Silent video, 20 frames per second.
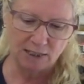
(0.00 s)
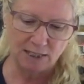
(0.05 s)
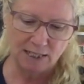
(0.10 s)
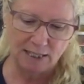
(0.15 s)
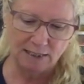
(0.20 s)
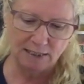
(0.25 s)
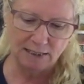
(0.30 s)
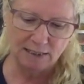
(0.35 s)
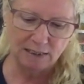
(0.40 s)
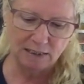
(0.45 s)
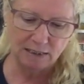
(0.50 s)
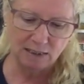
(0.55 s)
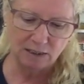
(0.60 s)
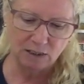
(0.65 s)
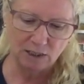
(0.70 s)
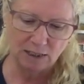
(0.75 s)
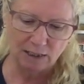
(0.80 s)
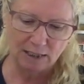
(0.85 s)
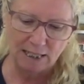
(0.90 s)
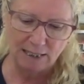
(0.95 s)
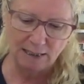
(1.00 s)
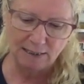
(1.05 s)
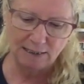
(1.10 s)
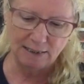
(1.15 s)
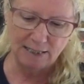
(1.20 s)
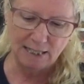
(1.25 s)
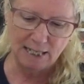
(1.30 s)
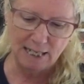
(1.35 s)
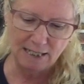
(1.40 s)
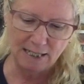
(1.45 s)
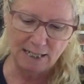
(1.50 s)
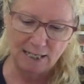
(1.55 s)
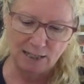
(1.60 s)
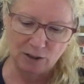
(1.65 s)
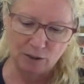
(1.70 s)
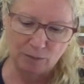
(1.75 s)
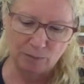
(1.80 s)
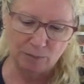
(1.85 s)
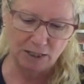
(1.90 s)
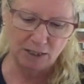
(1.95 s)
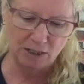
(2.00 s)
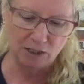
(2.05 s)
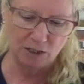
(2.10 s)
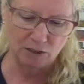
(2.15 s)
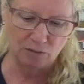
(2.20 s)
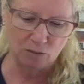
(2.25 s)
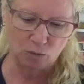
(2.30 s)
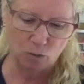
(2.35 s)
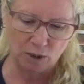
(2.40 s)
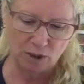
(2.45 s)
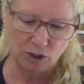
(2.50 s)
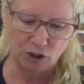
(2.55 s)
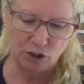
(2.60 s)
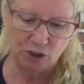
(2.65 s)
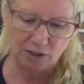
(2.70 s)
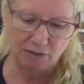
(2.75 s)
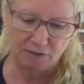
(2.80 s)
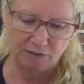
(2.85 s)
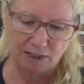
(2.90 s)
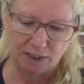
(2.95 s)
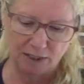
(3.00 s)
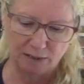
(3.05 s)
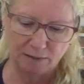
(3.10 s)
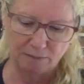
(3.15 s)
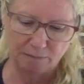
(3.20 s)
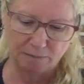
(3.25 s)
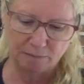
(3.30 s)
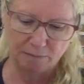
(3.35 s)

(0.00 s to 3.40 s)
lightly tack hanger in place to avoid shifting.